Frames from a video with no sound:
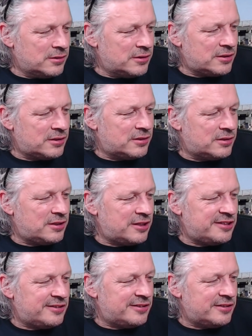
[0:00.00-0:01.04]
just
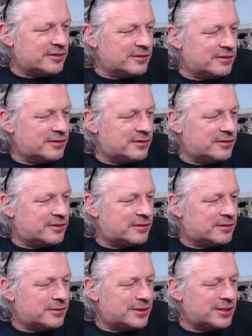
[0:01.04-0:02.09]
dead little
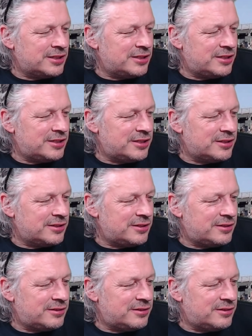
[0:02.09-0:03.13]
stunker down there, and
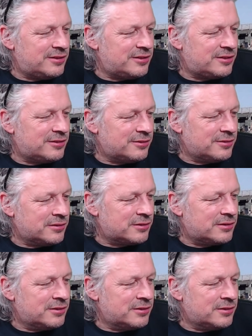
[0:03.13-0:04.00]
it just all